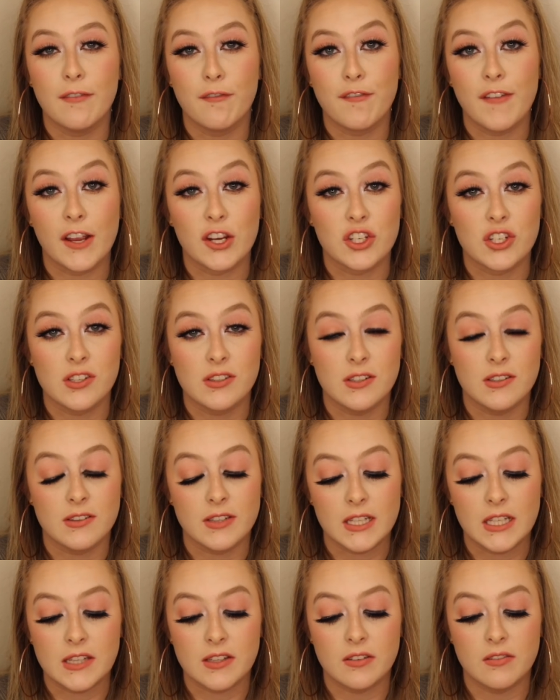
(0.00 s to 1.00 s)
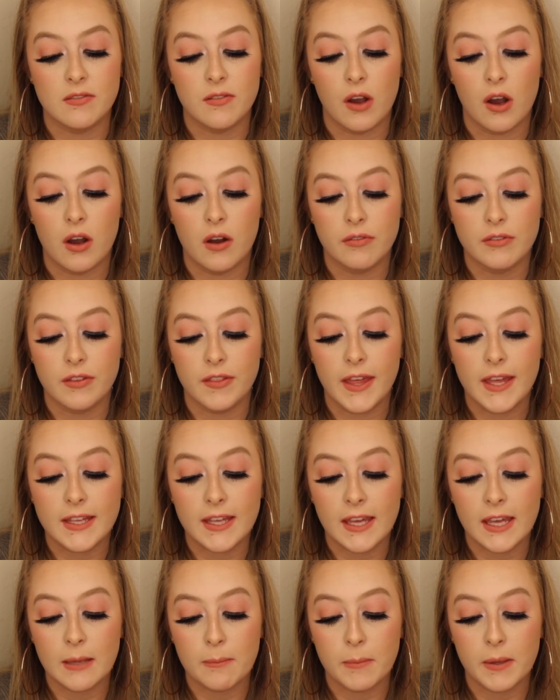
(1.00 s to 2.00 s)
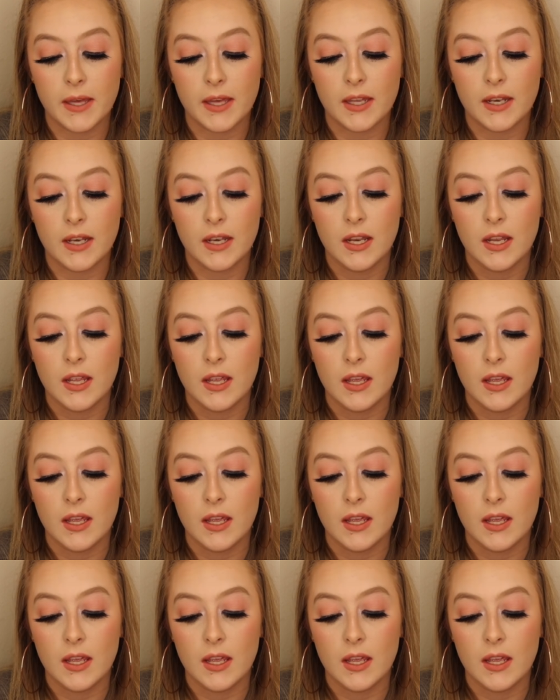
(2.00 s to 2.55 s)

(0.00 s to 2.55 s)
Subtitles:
infectious disease involved. They came in.